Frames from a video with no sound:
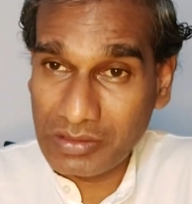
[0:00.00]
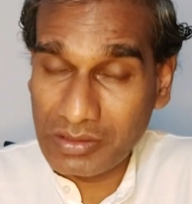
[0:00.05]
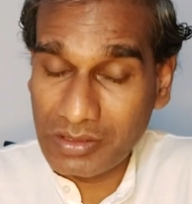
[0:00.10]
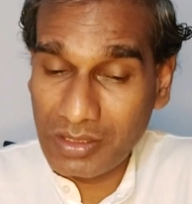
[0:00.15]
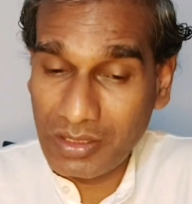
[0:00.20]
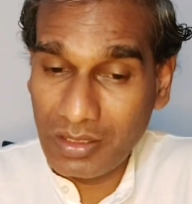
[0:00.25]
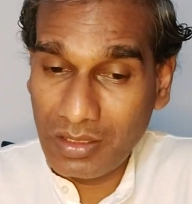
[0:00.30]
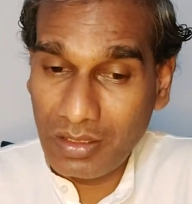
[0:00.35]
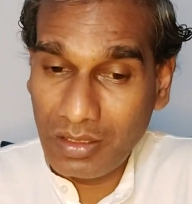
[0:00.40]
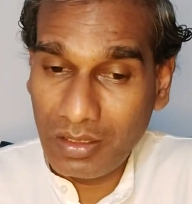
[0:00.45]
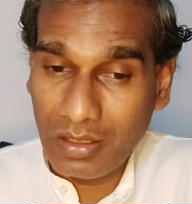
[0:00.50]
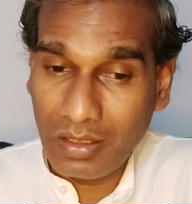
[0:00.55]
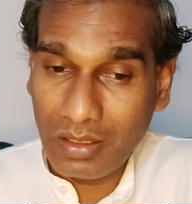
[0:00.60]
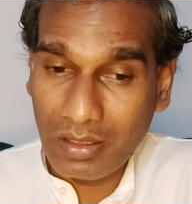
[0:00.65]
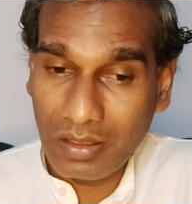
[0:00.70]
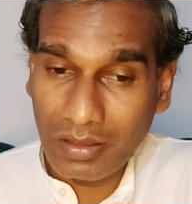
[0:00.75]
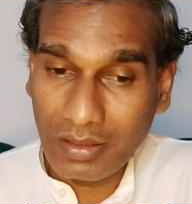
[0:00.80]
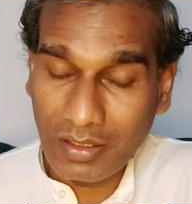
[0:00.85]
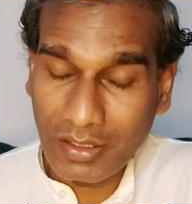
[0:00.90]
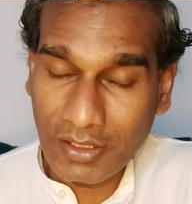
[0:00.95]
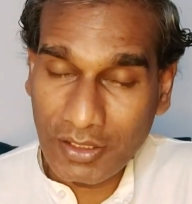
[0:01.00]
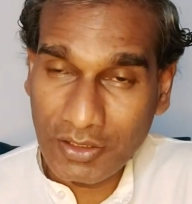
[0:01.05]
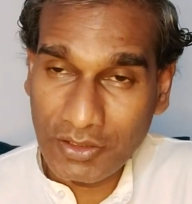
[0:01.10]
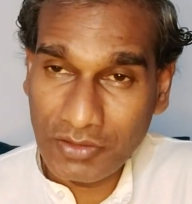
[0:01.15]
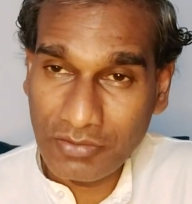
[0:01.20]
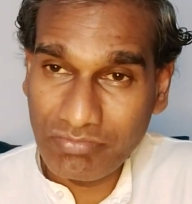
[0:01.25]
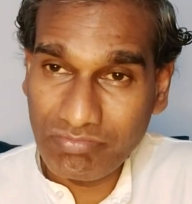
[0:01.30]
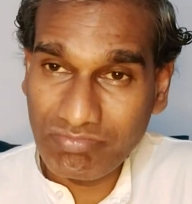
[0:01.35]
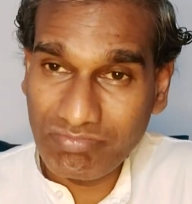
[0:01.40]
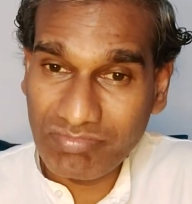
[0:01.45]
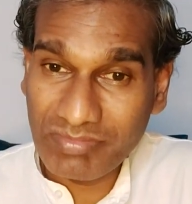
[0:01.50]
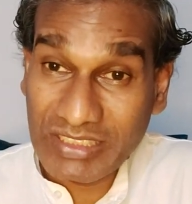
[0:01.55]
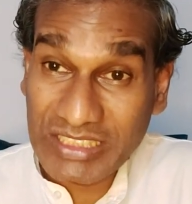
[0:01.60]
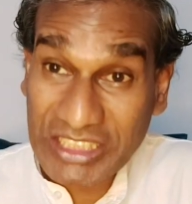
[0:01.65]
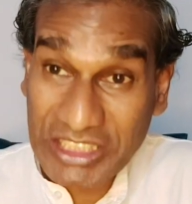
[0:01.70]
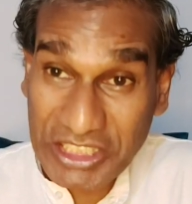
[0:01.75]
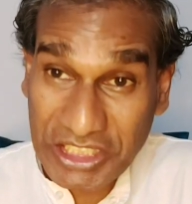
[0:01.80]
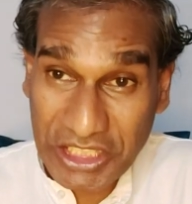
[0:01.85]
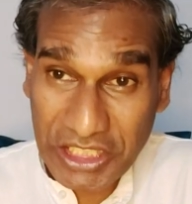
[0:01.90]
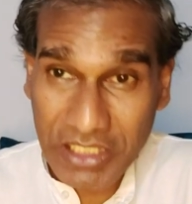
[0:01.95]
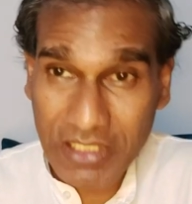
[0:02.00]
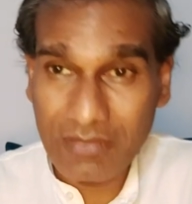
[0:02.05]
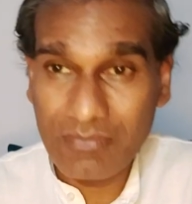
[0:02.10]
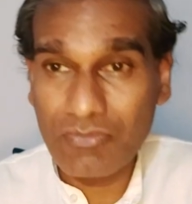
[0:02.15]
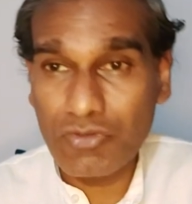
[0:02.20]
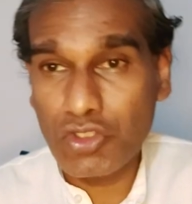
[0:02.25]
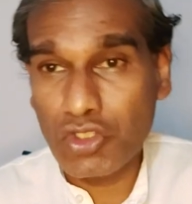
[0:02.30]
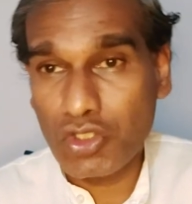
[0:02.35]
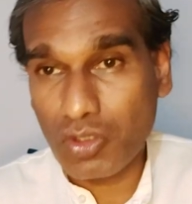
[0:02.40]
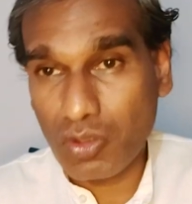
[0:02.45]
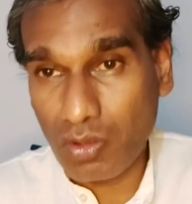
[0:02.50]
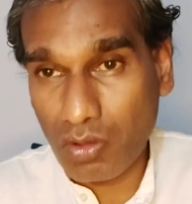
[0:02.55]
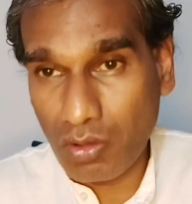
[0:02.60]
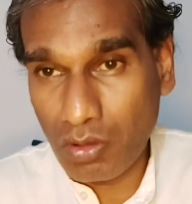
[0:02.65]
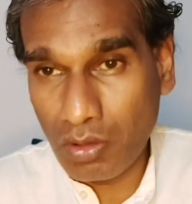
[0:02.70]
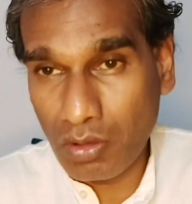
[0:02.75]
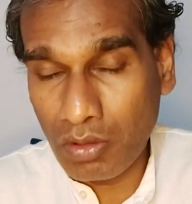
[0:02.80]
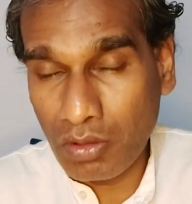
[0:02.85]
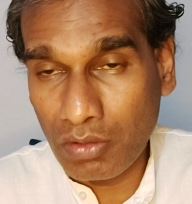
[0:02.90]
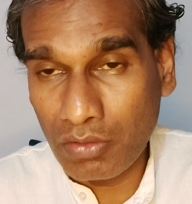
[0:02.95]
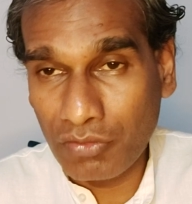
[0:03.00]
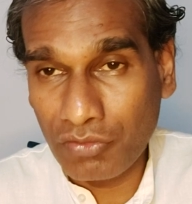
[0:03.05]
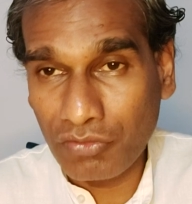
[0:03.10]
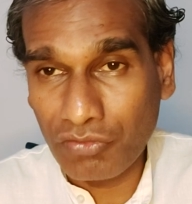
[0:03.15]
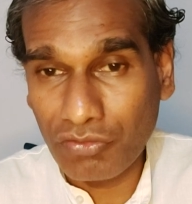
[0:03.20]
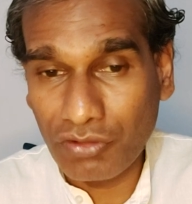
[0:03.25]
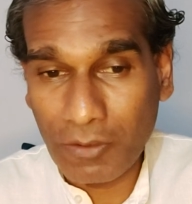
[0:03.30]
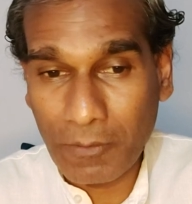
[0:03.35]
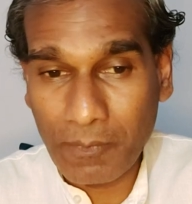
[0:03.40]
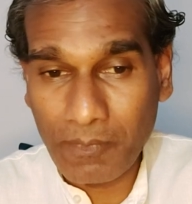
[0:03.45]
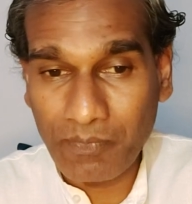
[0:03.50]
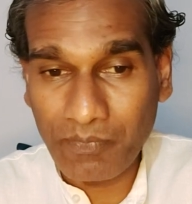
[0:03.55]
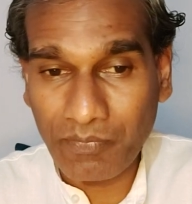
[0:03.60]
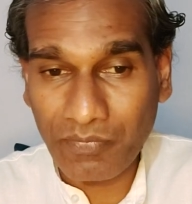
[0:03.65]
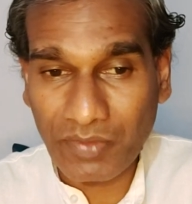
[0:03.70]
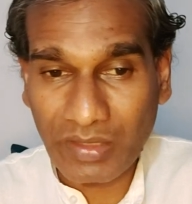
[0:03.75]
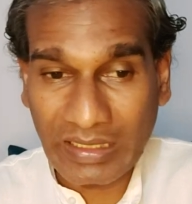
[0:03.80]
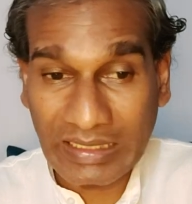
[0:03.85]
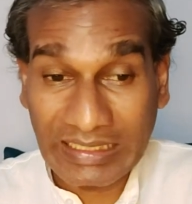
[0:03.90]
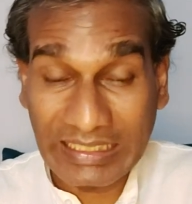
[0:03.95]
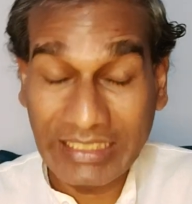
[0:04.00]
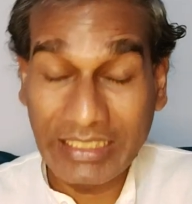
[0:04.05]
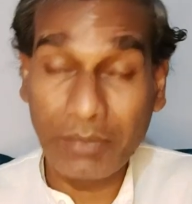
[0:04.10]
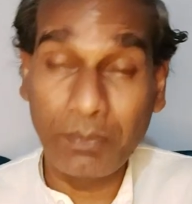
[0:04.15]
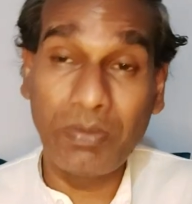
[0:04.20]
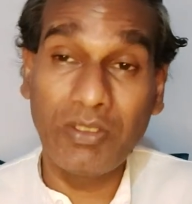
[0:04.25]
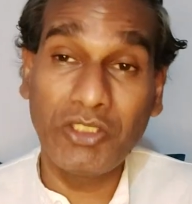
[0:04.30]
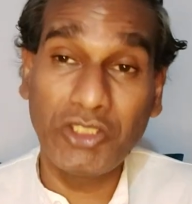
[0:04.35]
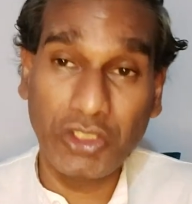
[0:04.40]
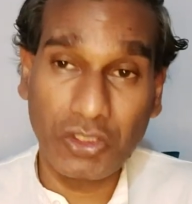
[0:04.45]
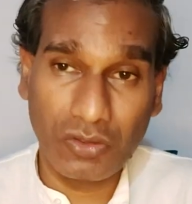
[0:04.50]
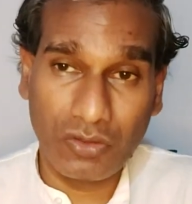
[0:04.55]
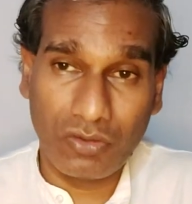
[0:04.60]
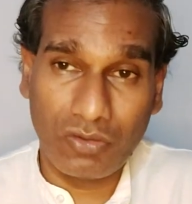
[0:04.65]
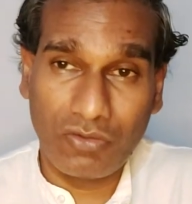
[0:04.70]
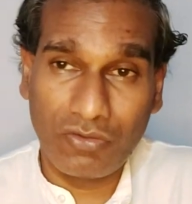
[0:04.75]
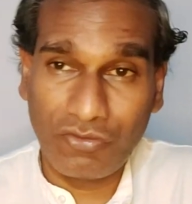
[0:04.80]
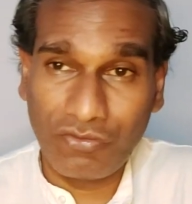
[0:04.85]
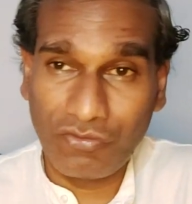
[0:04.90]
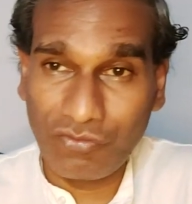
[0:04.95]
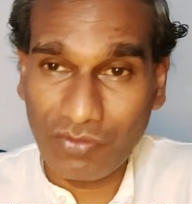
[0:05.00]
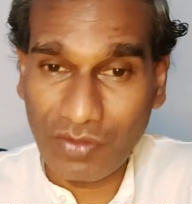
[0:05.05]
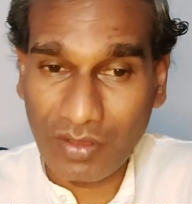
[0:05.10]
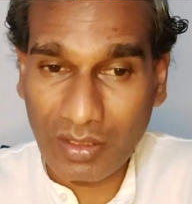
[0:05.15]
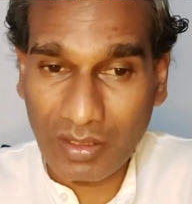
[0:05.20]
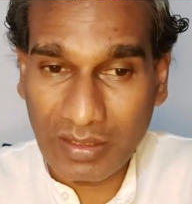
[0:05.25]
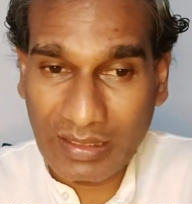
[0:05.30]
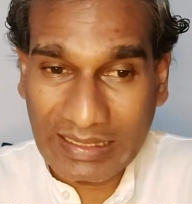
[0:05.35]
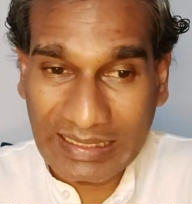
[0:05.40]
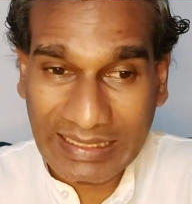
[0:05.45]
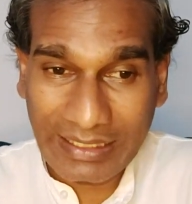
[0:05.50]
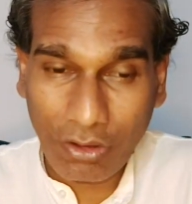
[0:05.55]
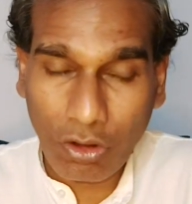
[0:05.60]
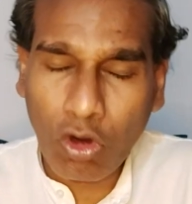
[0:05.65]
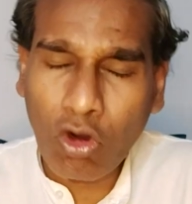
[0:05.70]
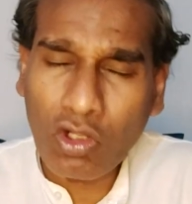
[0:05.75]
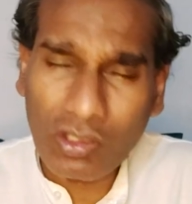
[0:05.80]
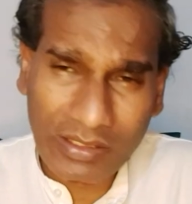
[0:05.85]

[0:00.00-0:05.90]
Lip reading: in terms of the depletion of all the treasures.